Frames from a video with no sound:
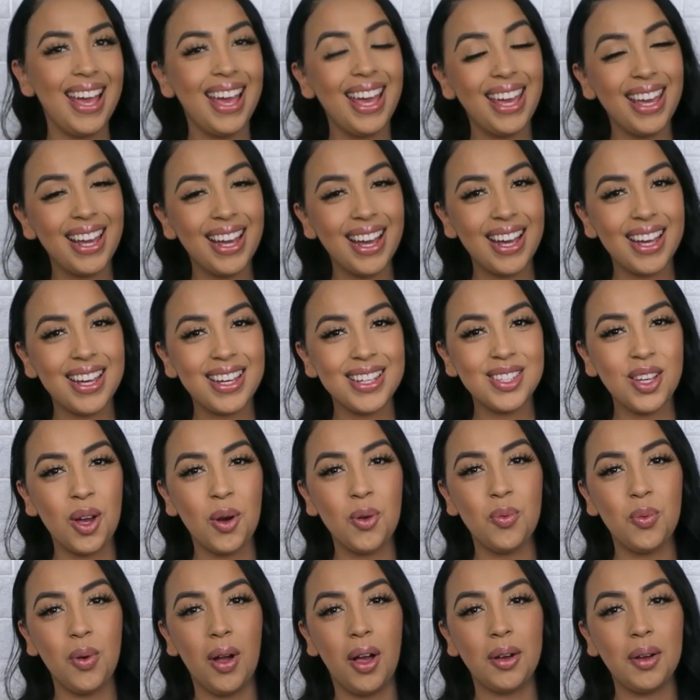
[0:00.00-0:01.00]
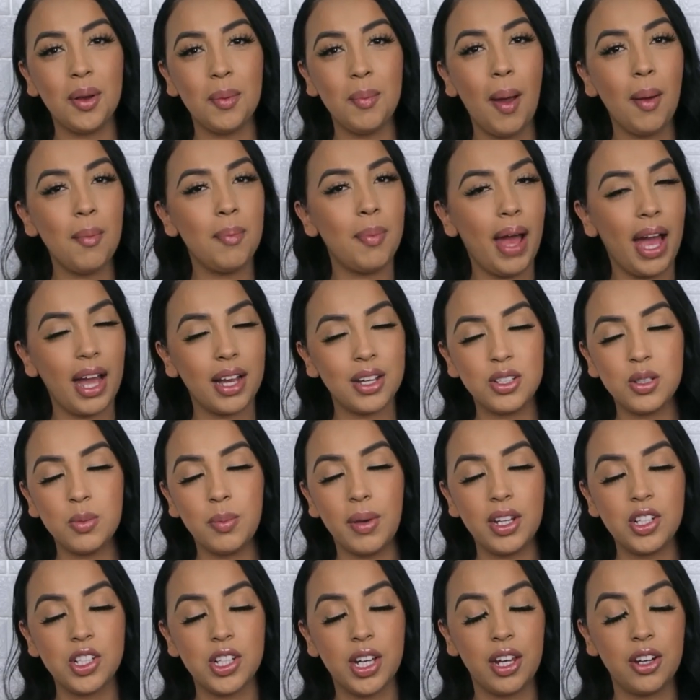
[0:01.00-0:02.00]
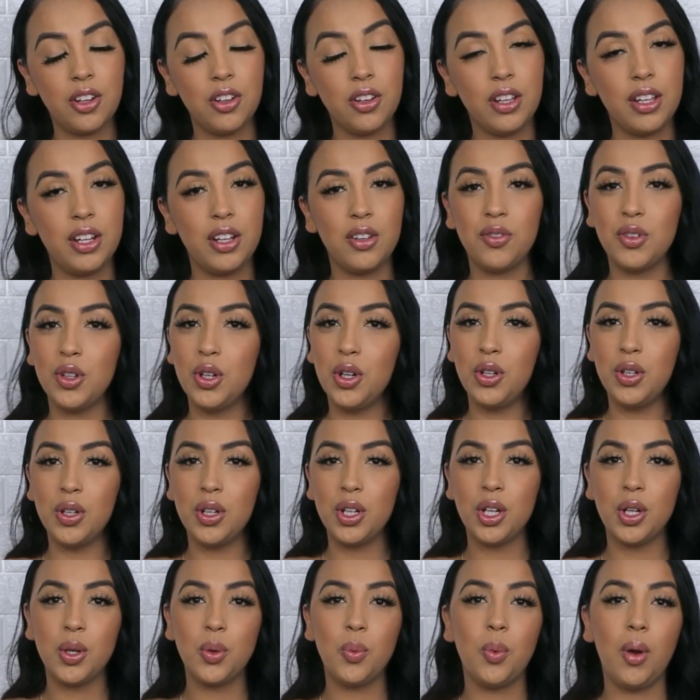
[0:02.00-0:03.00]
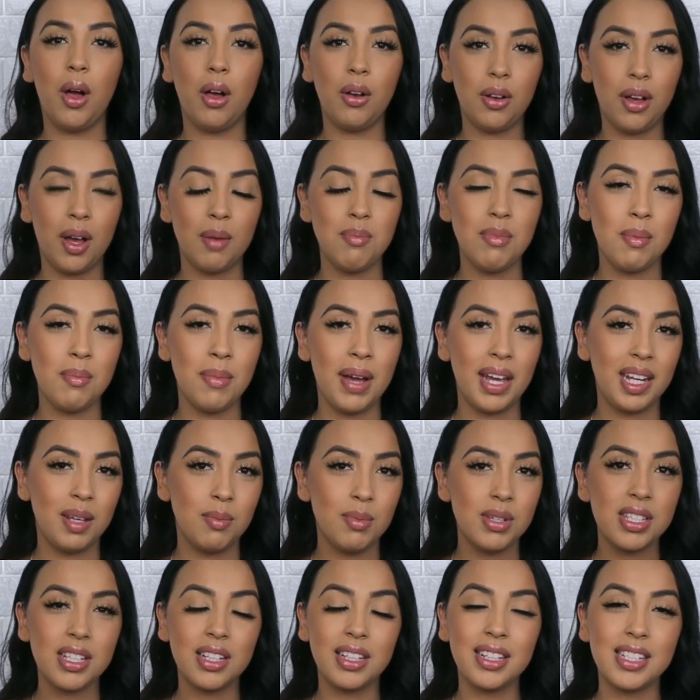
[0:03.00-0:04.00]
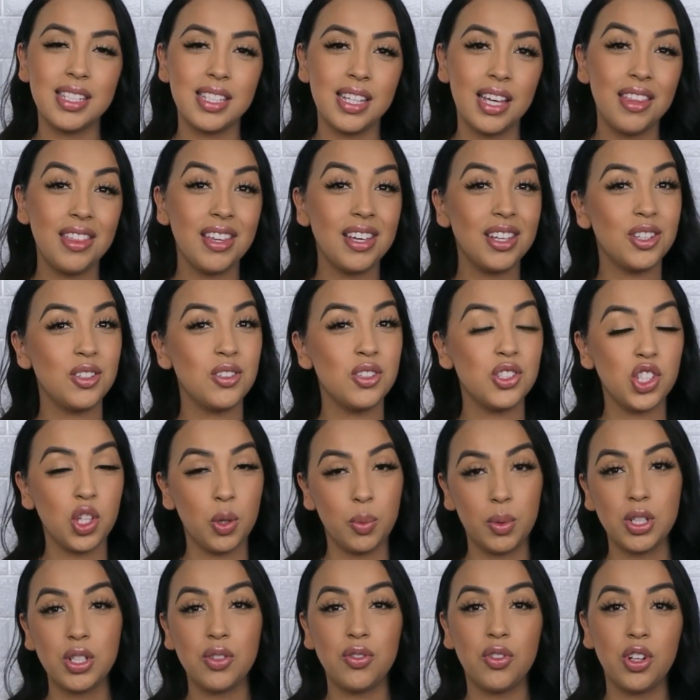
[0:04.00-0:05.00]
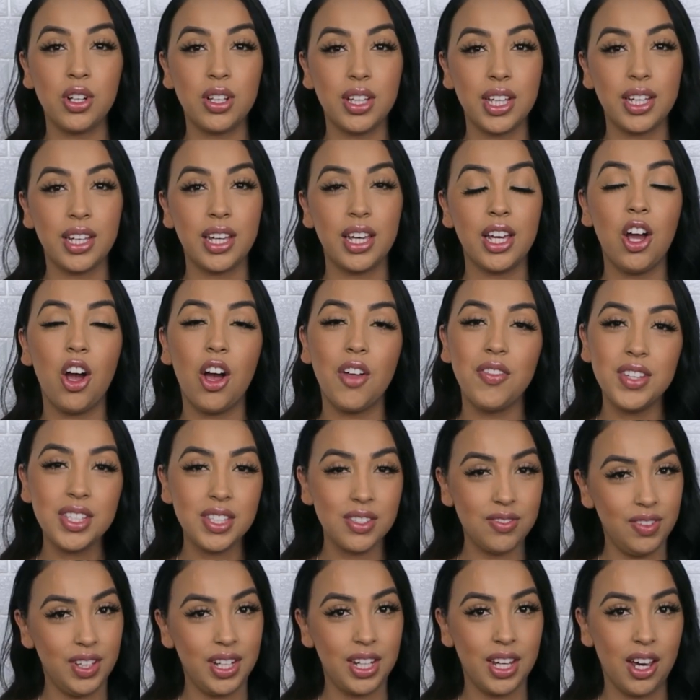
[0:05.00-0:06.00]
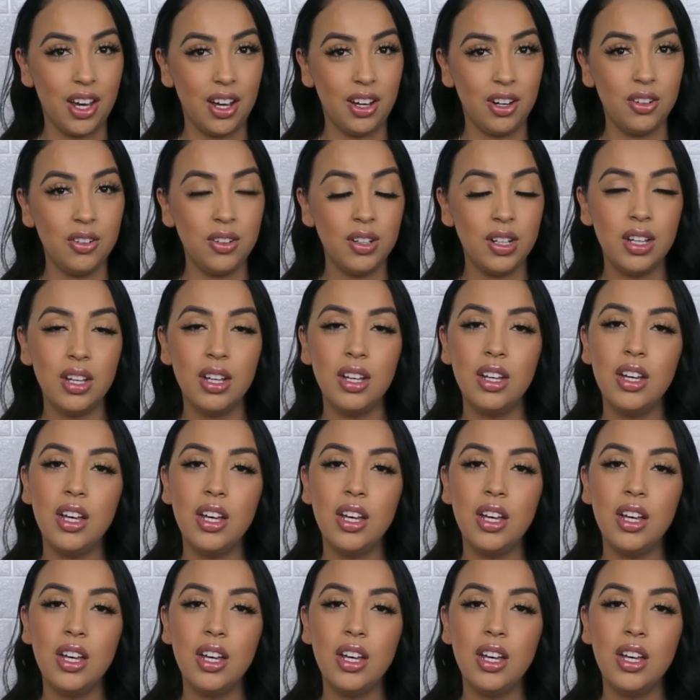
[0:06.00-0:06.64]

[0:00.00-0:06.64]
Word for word: Hey guys, welcome back to my channel, and if you're new here, welcome. My name is Alyssa. Thank you so much for clicking on this video.